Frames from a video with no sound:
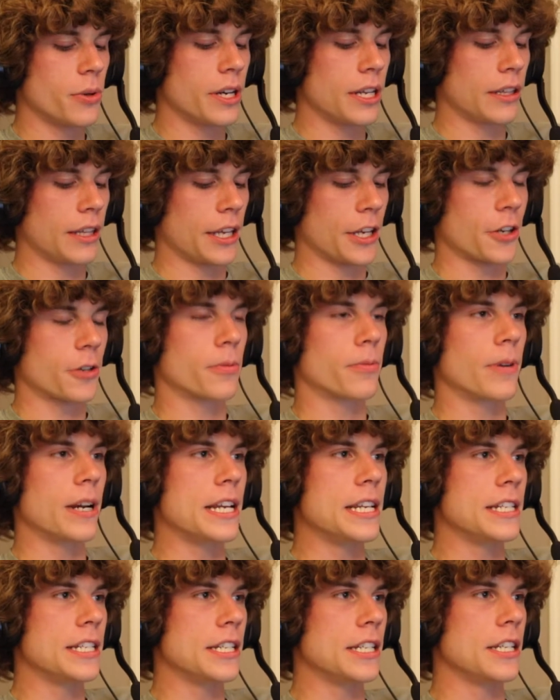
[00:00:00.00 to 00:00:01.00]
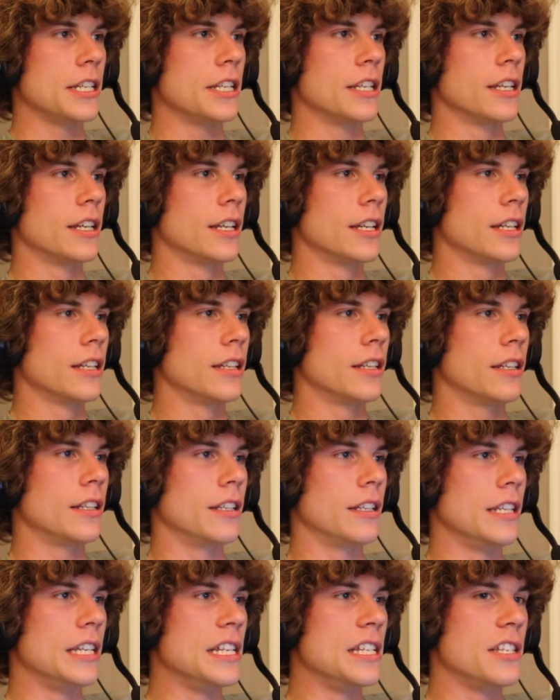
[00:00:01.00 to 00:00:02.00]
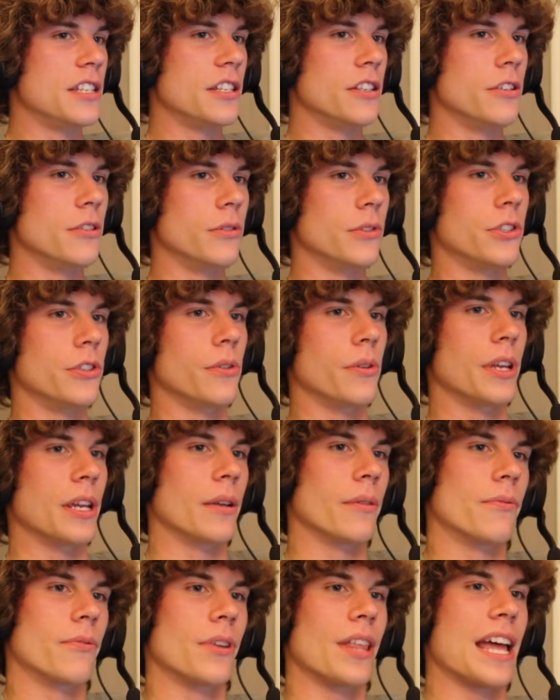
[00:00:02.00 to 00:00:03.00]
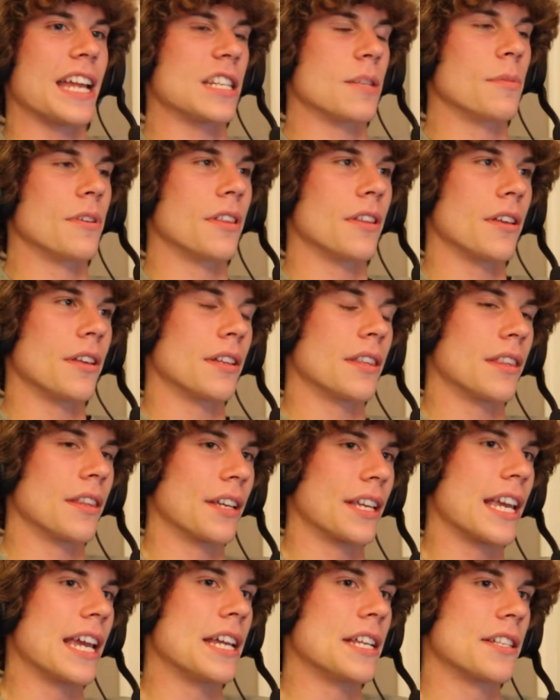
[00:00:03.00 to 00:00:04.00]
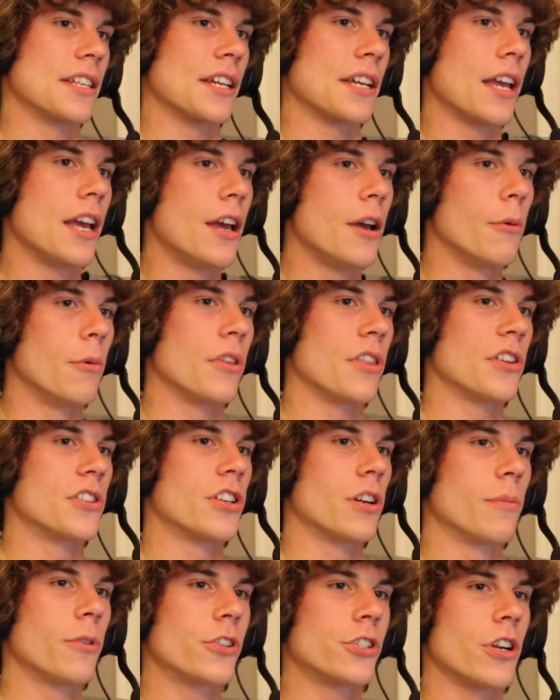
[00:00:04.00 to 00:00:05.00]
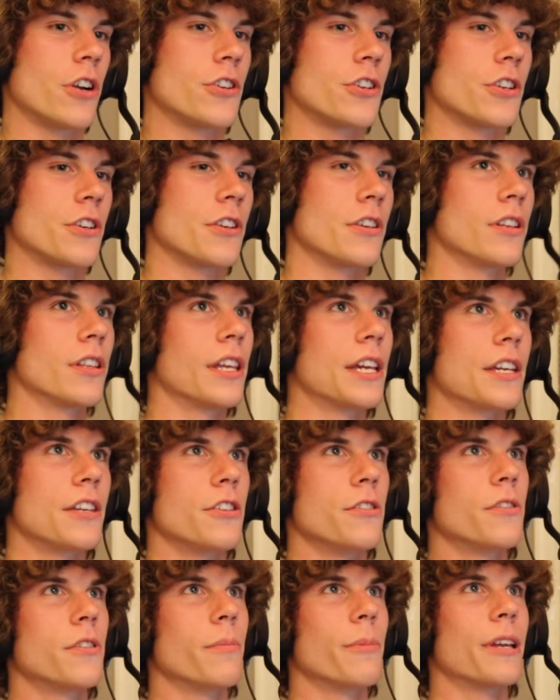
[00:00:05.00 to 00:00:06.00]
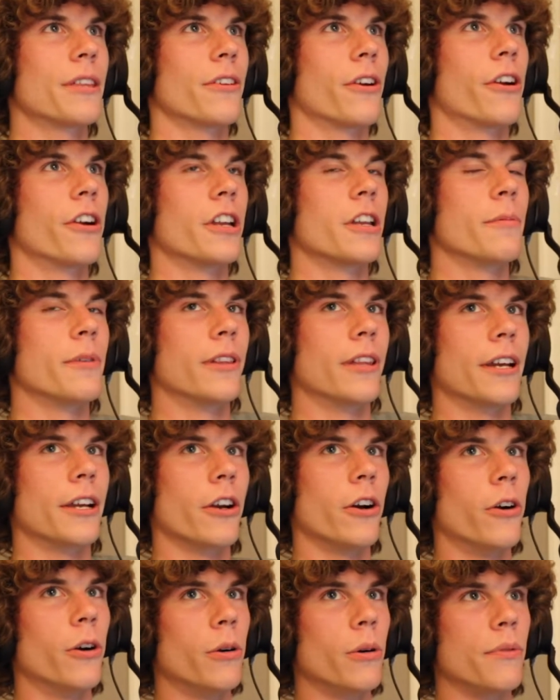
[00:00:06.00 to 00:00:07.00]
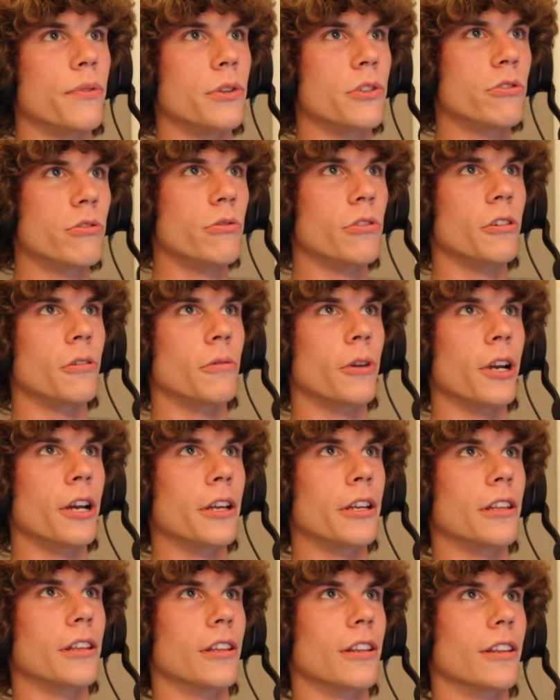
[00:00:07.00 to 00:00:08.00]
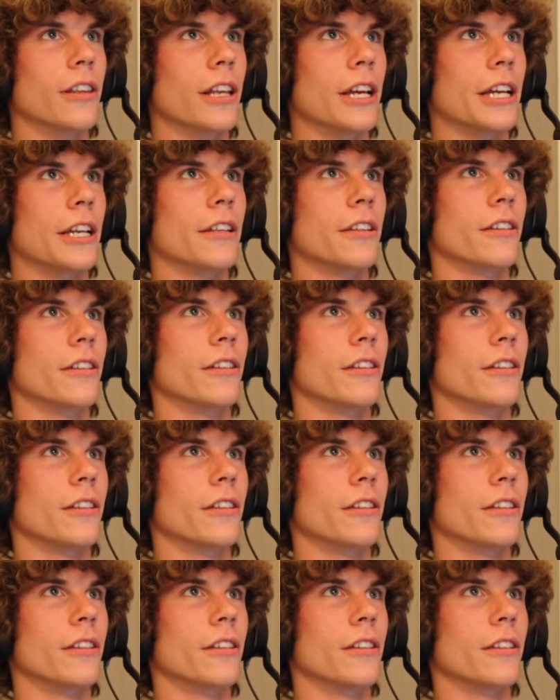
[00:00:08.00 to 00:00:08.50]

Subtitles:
any like crazy ECU tuning for that to be the case. Like with a turbocharger, like you can make the argument like, oh, if you tune it right, like